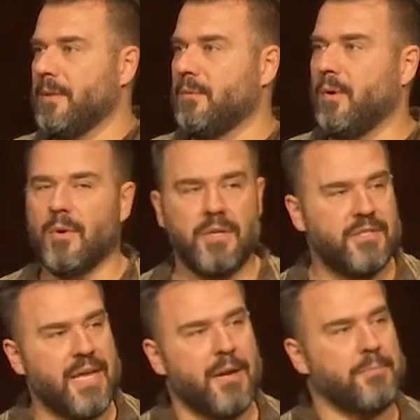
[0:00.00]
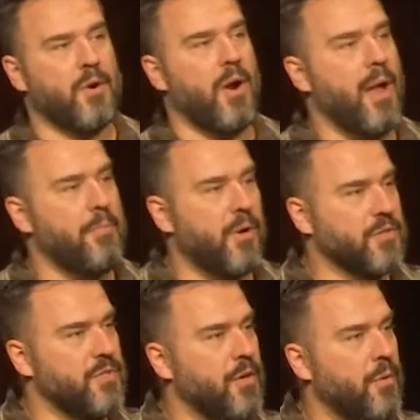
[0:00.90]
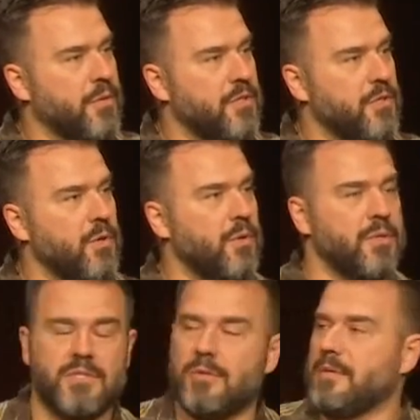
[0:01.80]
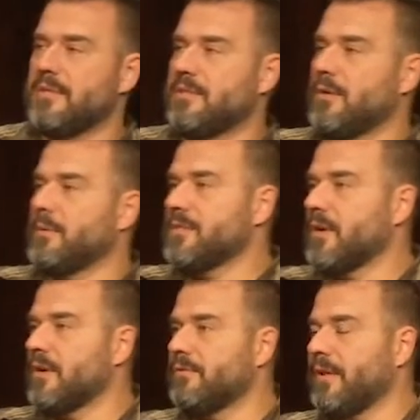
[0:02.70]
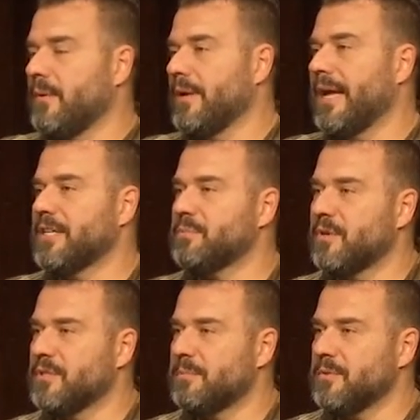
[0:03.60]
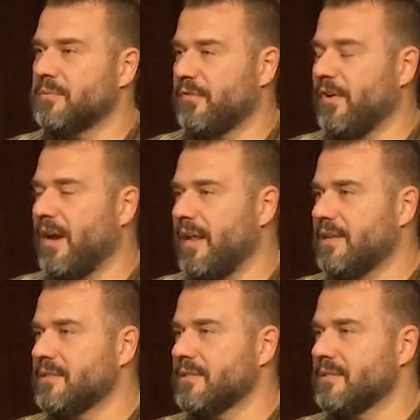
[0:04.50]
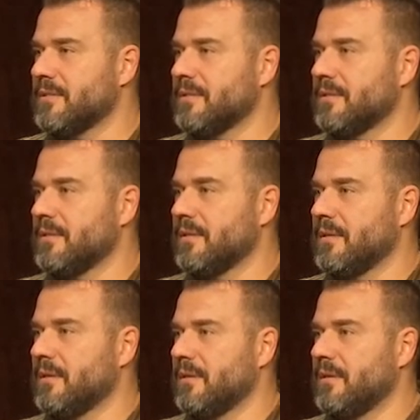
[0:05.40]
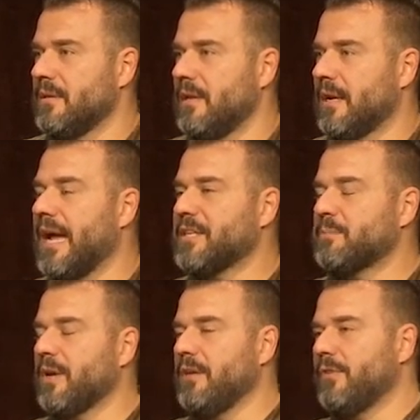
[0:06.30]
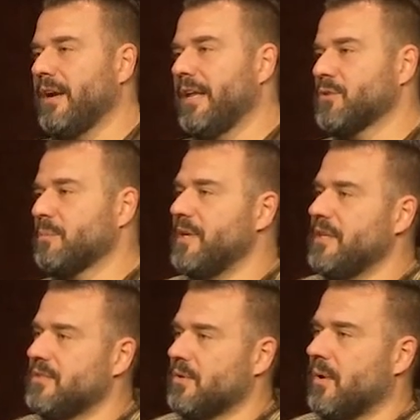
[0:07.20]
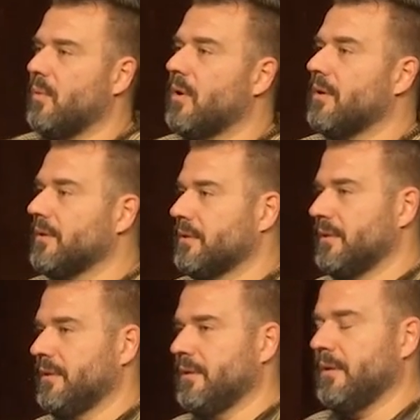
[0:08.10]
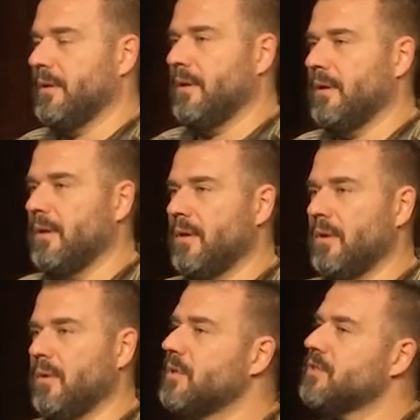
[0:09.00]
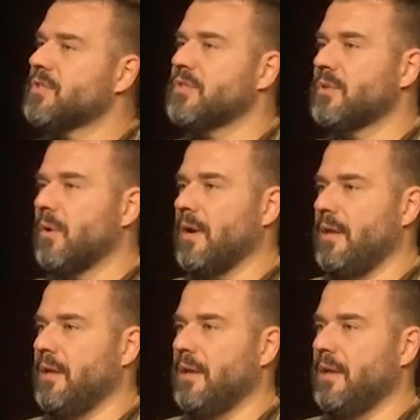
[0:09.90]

We were in debt up to our eyeballs and didn't know what to do until we started following God's principles for finances. And God's bringing financial peace to our world. What's your story?